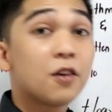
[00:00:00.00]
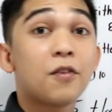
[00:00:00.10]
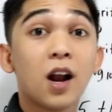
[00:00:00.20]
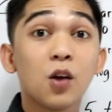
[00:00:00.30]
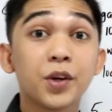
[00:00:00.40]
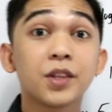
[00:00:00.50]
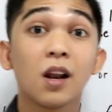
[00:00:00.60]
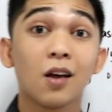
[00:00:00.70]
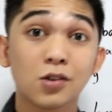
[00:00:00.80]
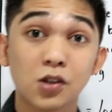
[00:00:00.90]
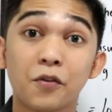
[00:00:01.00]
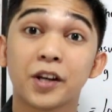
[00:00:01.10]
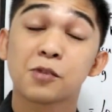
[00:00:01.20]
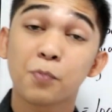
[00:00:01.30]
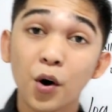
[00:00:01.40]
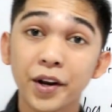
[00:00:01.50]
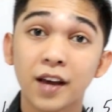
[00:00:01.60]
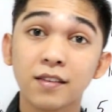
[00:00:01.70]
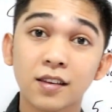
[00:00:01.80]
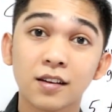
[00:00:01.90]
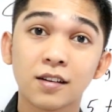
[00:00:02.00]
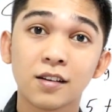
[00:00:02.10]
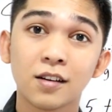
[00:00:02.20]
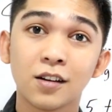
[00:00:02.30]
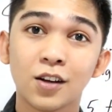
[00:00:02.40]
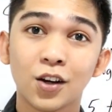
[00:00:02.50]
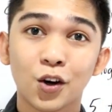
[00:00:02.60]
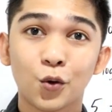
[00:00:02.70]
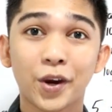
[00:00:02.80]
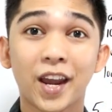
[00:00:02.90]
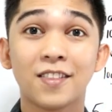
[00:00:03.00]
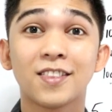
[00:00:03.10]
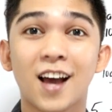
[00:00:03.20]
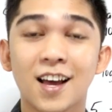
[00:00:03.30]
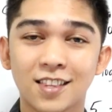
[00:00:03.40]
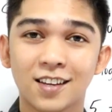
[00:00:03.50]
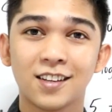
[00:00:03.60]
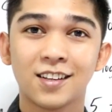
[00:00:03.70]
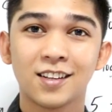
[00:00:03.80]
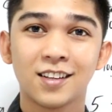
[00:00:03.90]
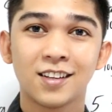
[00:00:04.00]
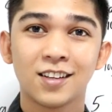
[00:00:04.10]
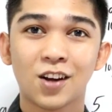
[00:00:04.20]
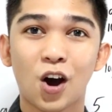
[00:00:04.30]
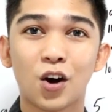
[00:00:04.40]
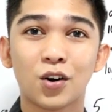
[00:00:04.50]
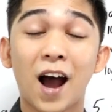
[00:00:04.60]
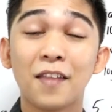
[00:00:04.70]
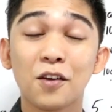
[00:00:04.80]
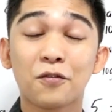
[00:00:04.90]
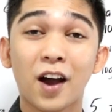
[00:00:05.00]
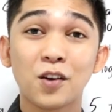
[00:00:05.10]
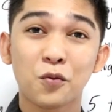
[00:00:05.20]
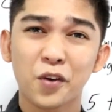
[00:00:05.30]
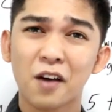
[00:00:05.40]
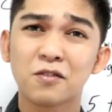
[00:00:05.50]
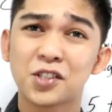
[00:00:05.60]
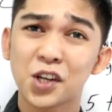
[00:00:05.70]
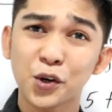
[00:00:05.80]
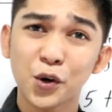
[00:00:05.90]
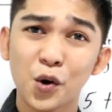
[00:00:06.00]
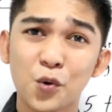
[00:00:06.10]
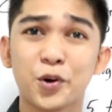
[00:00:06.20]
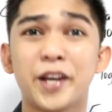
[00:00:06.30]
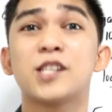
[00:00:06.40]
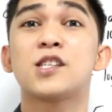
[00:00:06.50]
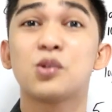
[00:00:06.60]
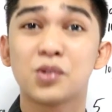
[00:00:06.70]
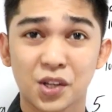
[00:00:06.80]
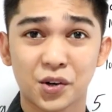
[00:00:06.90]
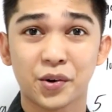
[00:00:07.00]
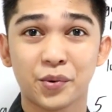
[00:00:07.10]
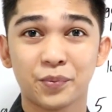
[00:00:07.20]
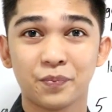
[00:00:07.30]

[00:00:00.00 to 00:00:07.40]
Following the laws of exponent, we cannot uh, undefined if we have 0 raised to 0.